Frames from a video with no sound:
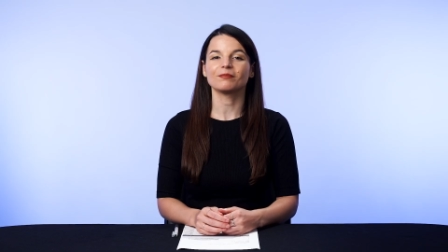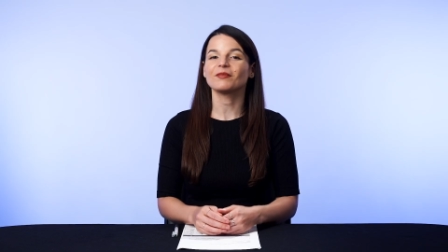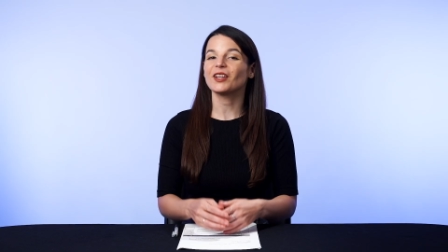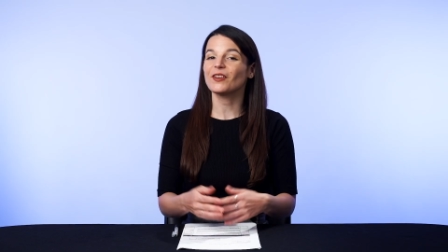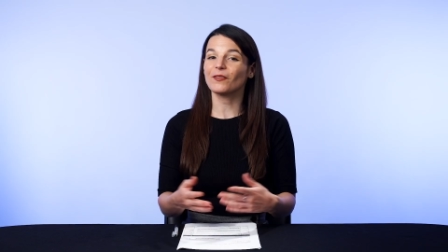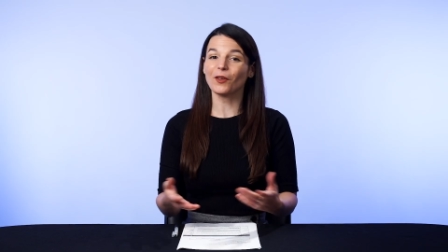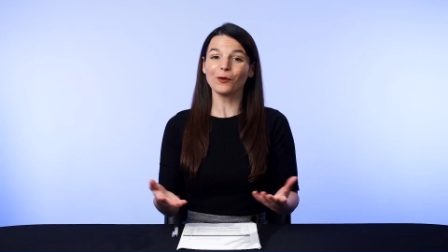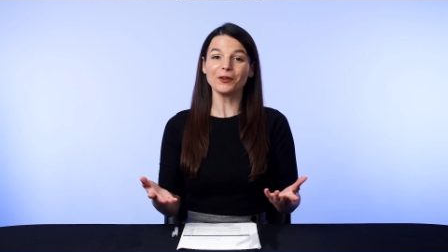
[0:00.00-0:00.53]

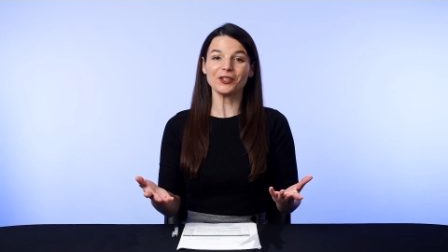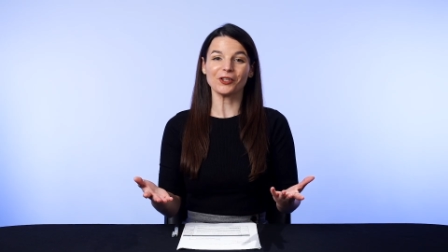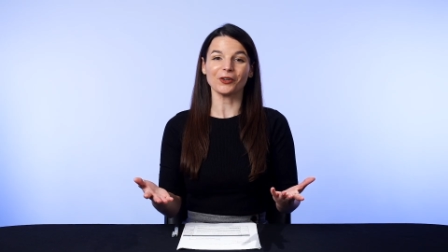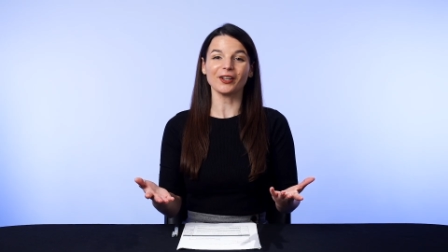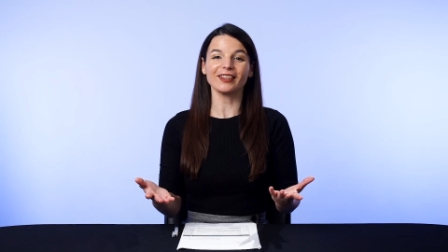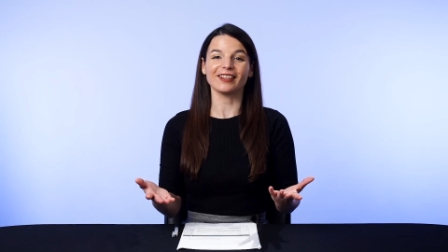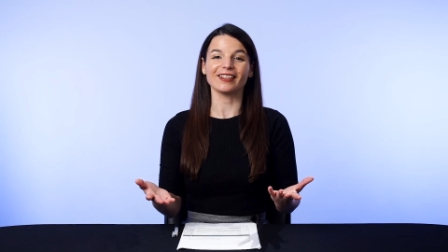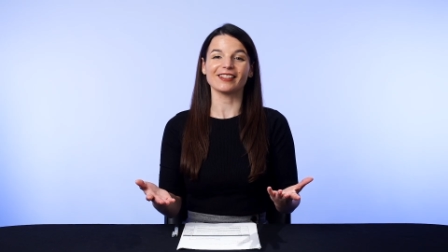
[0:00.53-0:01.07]
If you
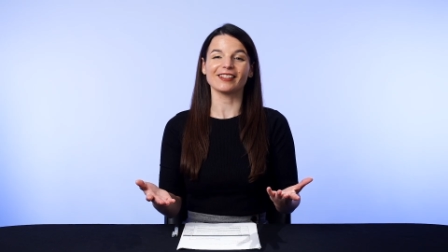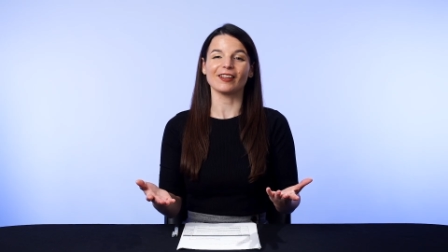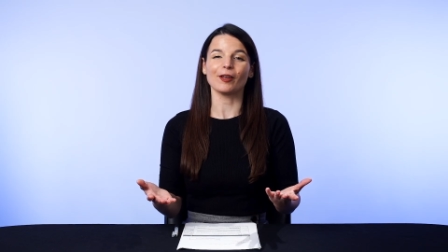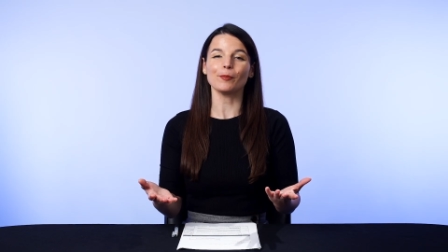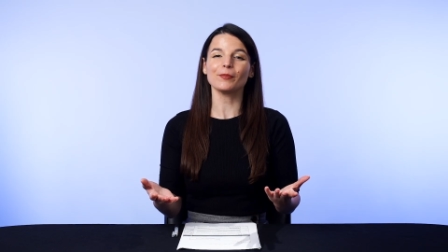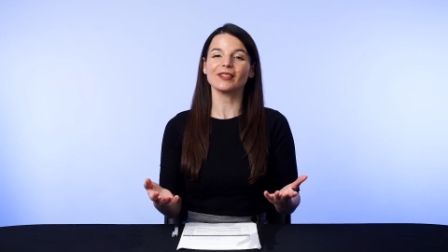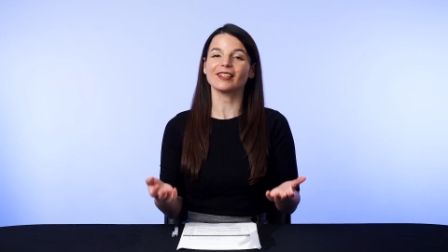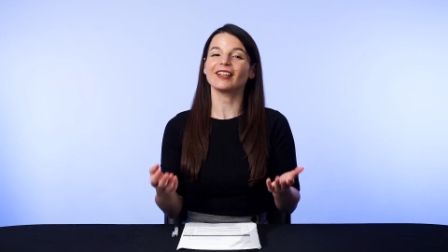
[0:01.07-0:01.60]
enjoyed these
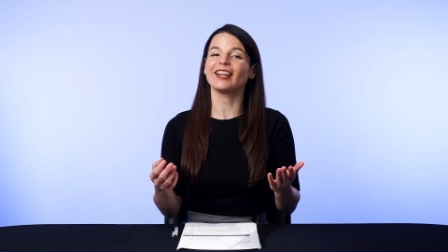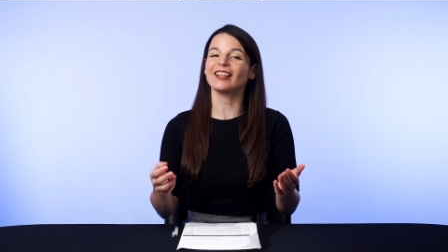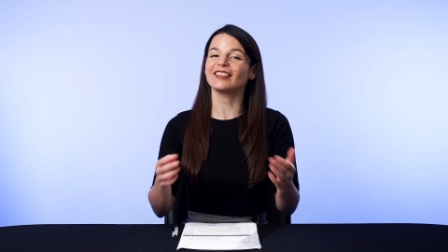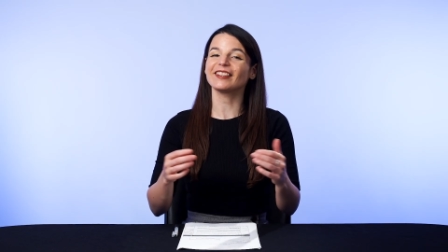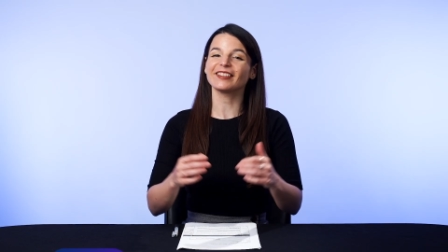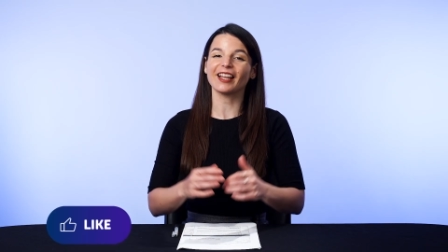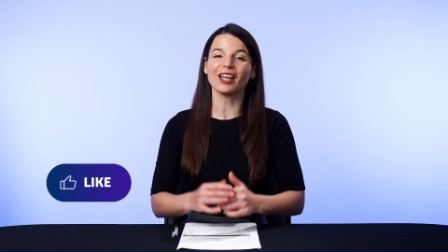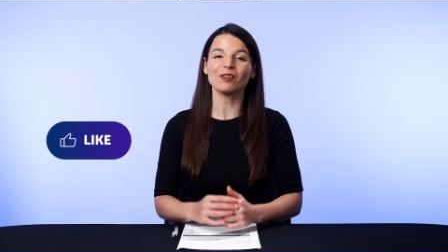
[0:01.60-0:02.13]
tips, hit the
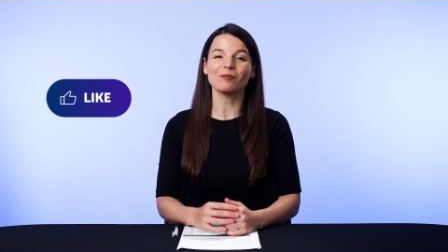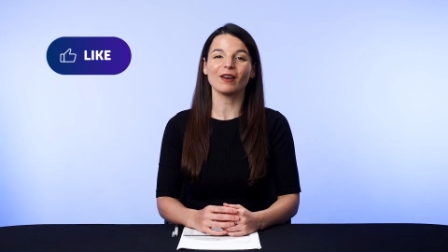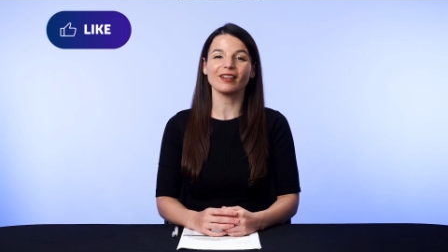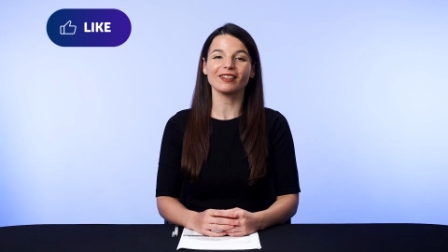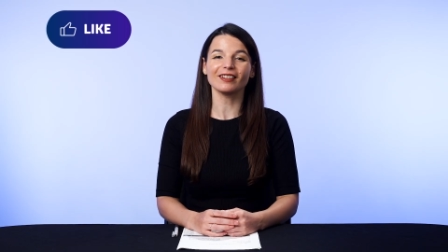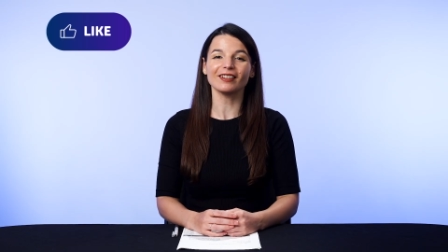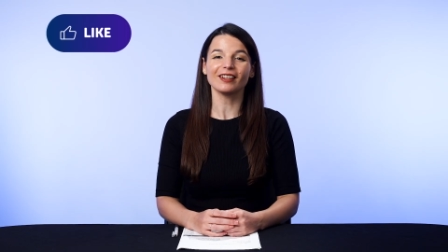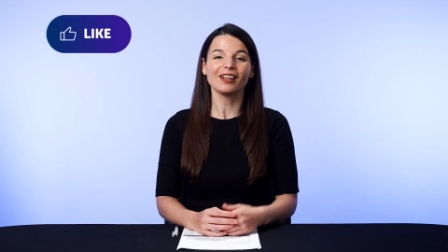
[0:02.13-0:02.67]
like
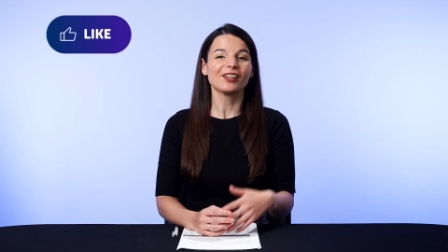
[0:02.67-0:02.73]
button,